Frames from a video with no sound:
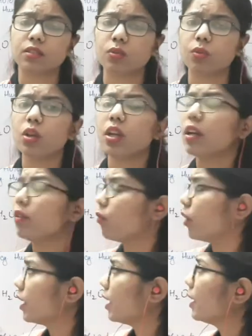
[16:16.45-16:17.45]
So
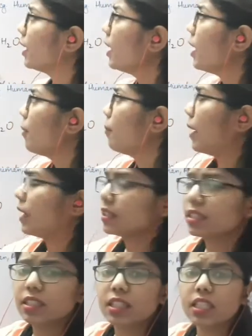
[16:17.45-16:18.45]
what are they?
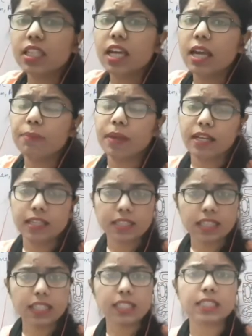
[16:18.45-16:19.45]
Parasitic,
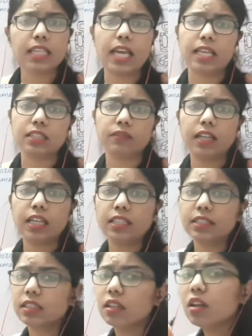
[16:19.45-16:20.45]
parasites as well as
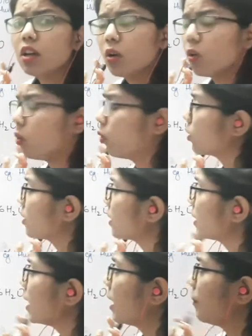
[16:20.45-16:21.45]
the host
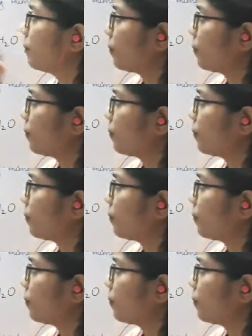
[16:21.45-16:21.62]
cell.